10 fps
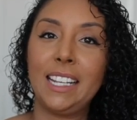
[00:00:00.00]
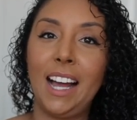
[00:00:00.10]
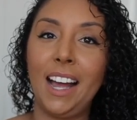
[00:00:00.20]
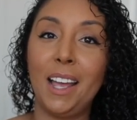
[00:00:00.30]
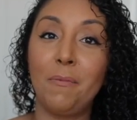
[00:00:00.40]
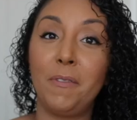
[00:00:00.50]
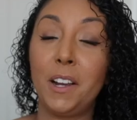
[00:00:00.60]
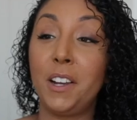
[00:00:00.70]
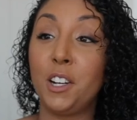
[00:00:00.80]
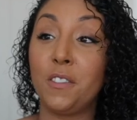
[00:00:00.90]
I'm
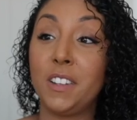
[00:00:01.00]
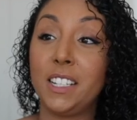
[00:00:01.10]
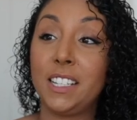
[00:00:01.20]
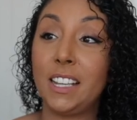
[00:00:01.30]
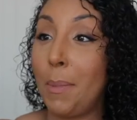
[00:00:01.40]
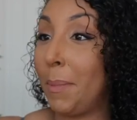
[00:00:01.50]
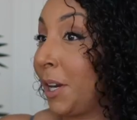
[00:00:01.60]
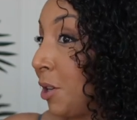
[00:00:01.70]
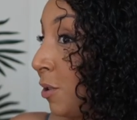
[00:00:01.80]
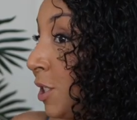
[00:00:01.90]
very nervous. I mean, my
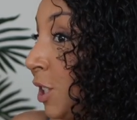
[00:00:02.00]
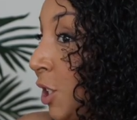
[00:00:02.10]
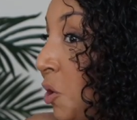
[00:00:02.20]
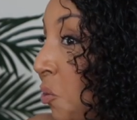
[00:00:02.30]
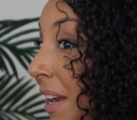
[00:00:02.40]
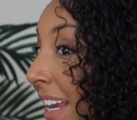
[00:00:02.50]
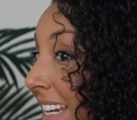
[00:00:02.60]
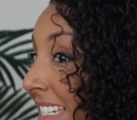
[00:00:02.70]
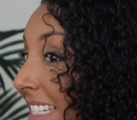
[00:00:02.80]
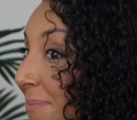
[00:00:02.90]
curls look
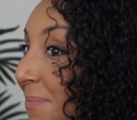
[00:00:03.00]
great.